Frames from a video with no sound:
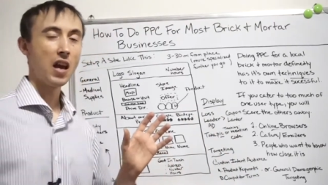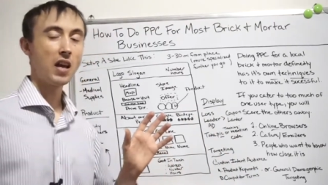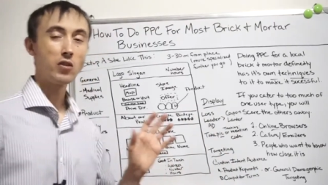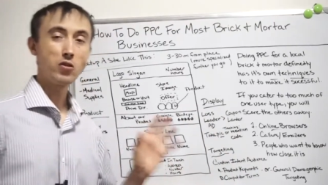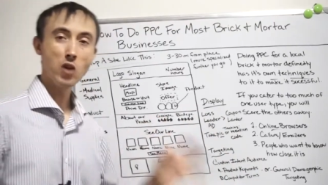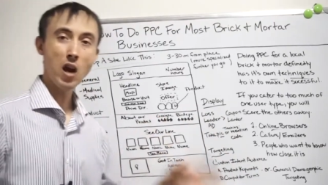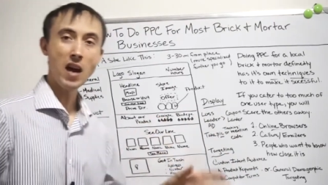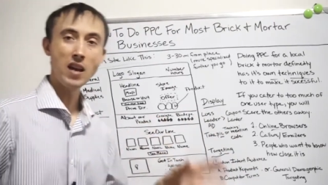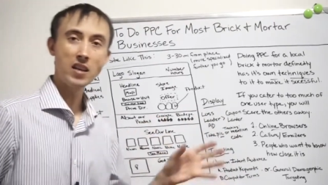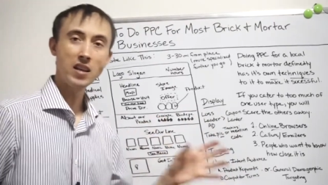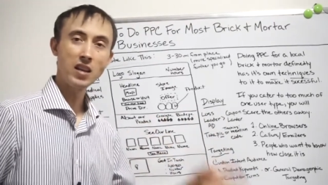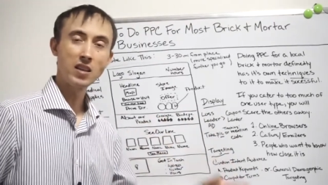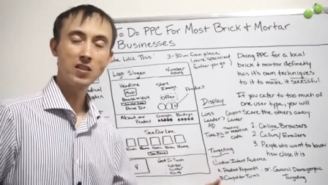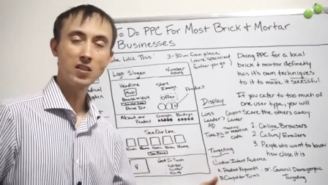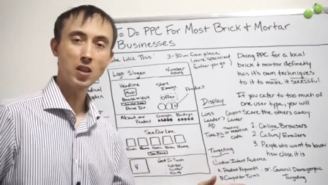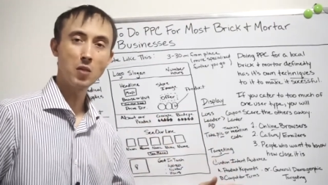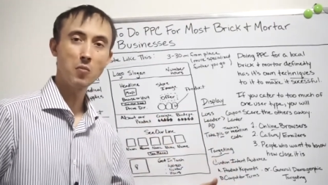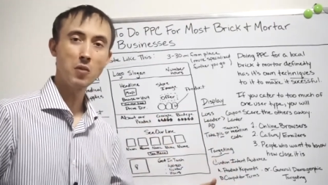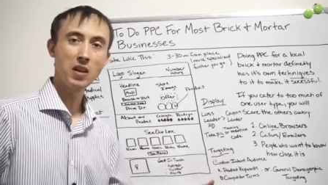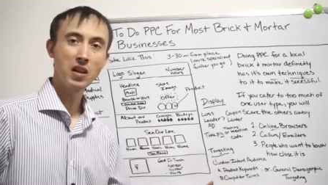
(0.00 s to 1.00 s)
and try to
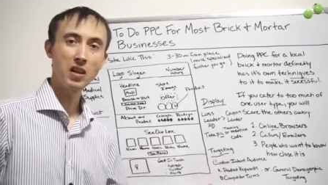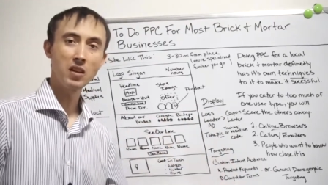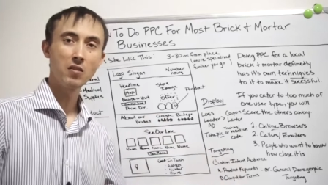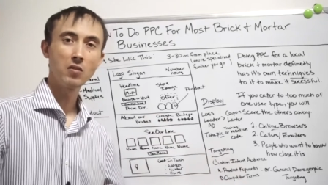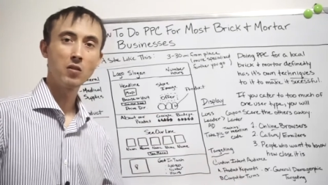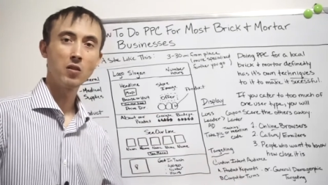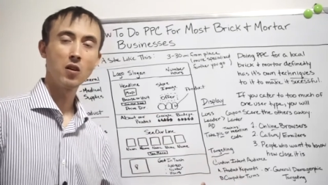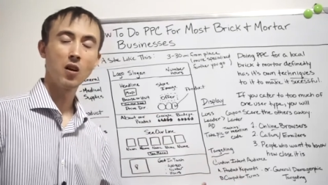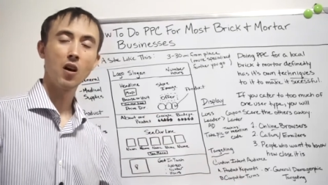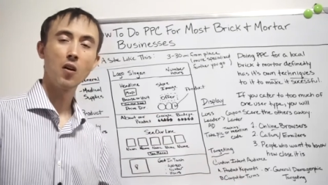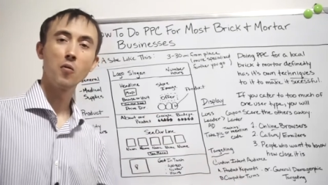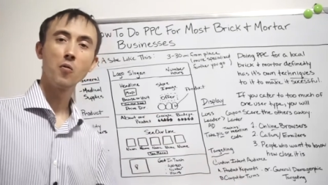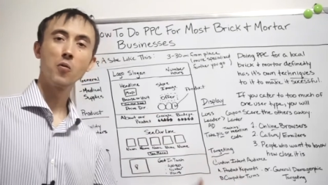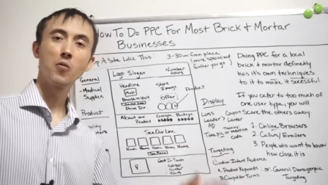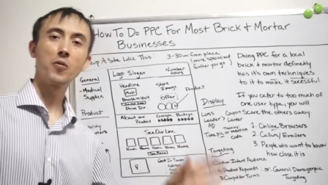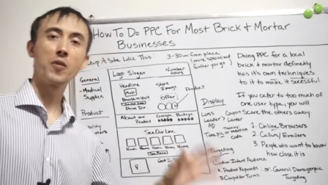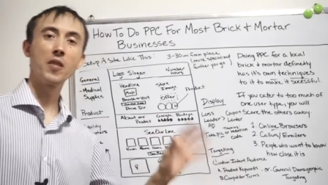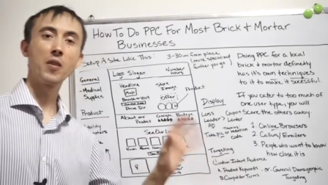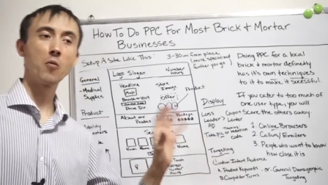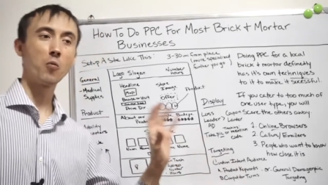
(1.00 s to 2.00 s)
get somebody
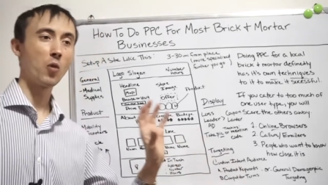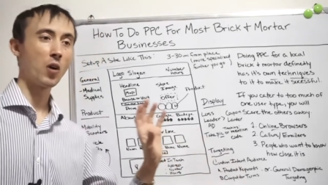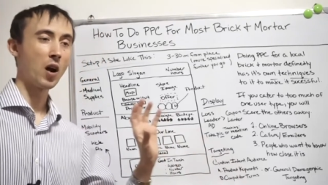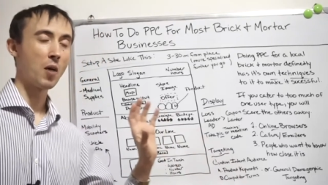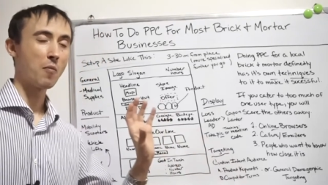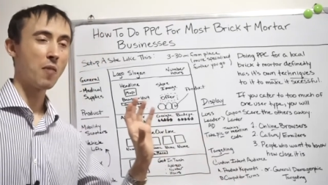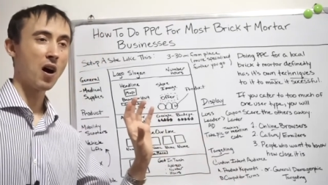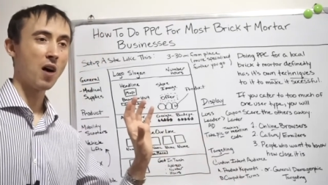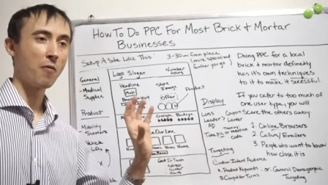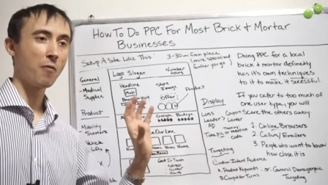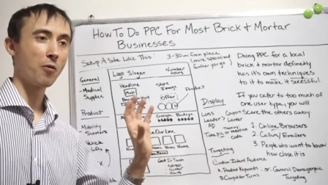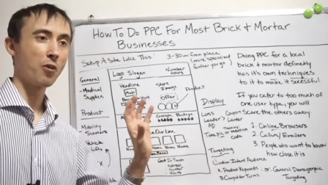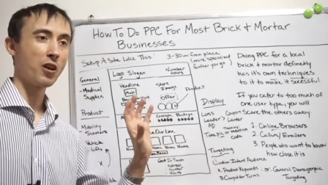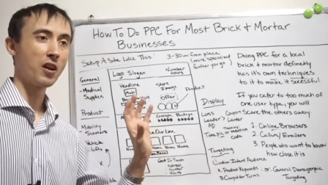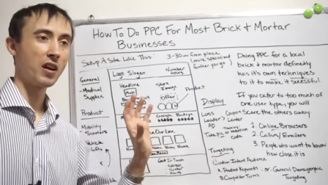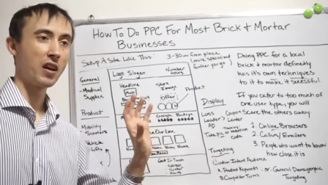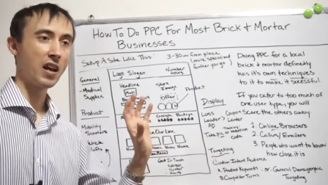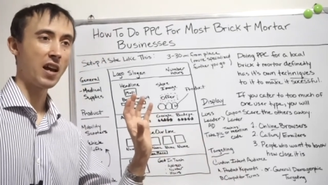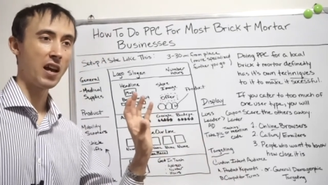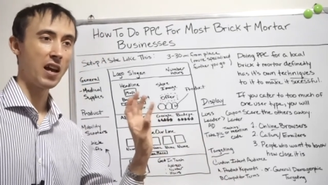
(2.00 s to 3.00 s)
where I'm
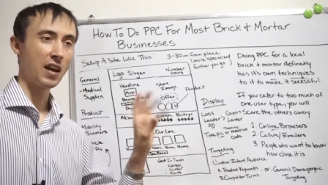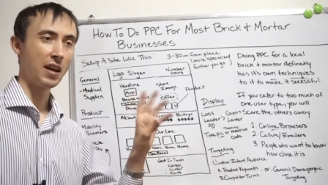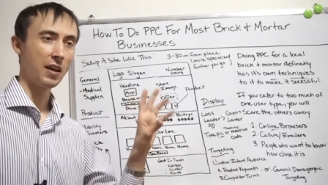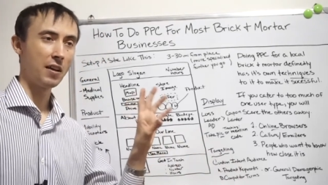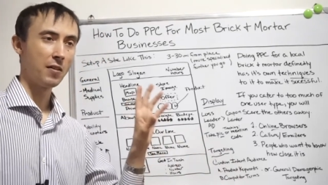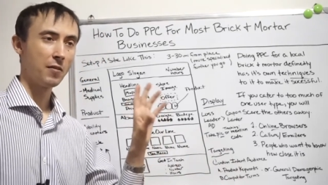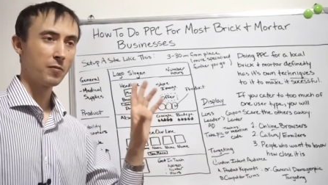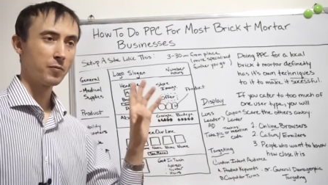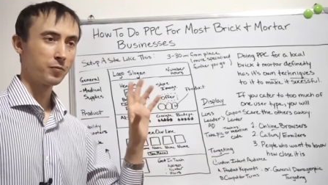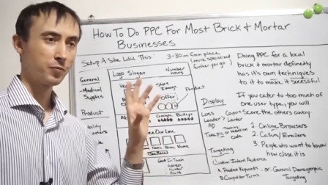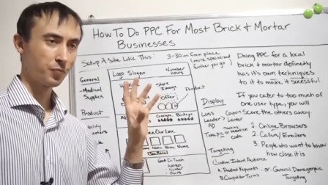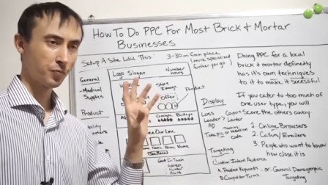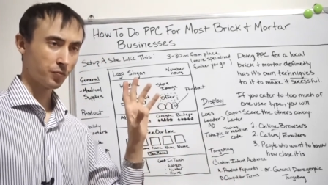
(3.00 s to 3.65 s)
offering a